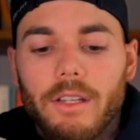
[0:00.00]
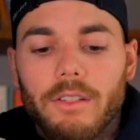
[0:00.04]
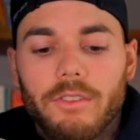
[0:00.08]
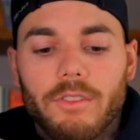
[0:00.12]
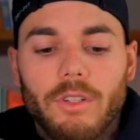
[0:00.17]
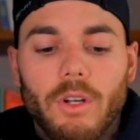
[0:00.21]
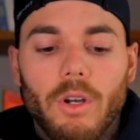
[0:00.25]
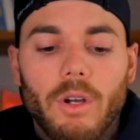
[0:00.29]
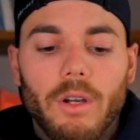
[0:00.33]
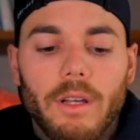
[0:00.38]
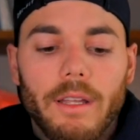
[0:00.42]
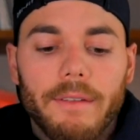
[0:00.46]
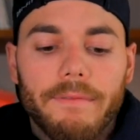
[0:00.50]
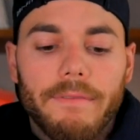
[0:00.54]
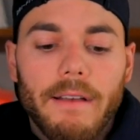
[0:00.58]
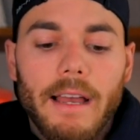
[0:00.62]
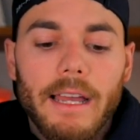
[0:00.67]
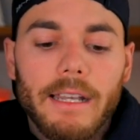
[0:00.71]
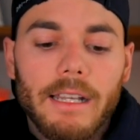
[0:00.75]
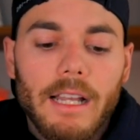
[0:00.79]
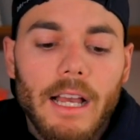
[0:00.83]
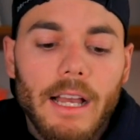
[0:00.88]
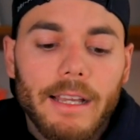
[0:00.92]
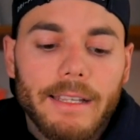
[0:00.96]
So if
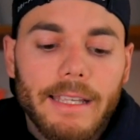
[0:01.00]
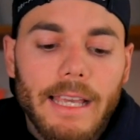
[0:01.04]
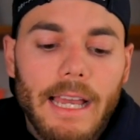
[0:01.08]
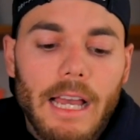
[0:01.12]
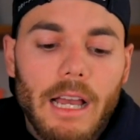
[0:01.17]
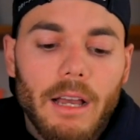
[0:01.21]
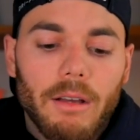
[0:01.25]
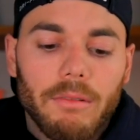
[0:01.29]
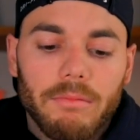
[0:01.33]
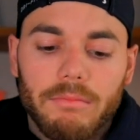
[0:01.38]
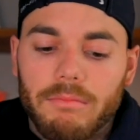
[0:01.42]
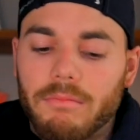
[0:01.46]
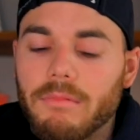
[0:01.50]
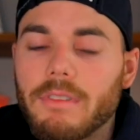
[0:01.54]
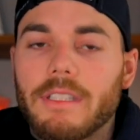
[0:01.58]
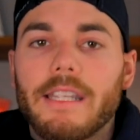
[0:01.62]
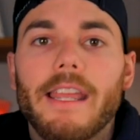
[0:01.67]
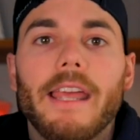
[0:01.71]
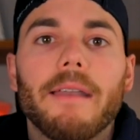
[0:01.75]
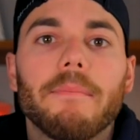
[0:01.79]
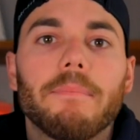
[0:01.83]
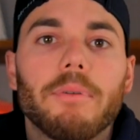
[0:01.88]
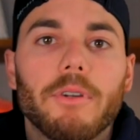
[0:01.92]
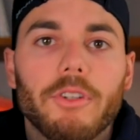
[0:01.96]
I knock out
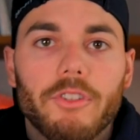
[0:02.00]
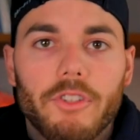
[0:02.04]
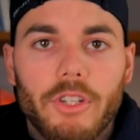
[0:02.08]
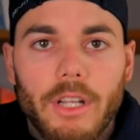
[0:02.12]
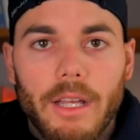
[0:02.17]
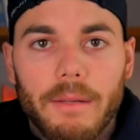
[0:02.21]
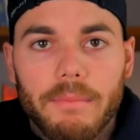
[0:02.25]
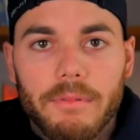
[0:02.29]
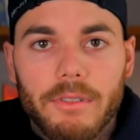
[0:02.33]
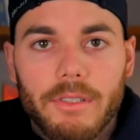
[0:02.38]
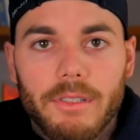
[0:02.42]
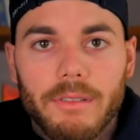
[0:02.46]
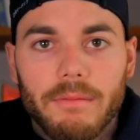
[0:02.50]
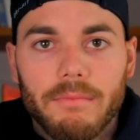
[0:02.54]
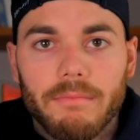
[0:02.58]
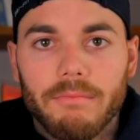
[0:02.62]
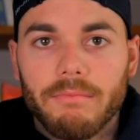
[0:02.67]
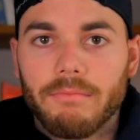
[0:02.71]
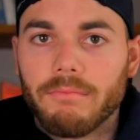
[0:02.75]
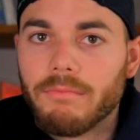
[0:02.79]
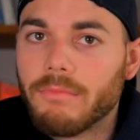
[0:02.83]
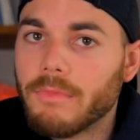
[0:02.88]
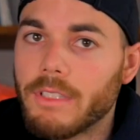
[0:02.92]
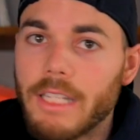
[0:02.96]
10 push-ups,
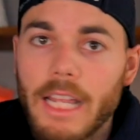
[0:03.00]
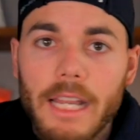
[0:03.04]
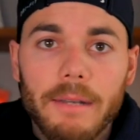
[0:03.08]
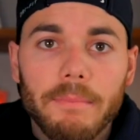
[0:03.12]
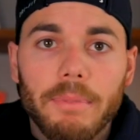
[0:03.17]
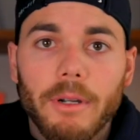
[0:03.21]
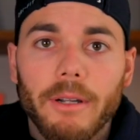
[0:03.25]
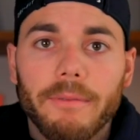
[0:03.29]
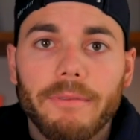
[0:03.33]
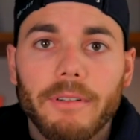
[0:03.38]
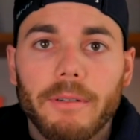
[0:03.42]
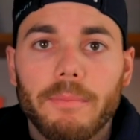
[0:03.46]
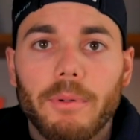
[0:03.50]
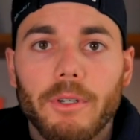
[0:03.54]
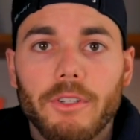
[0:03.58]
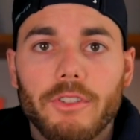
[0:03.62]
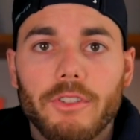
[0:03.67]
10 perfect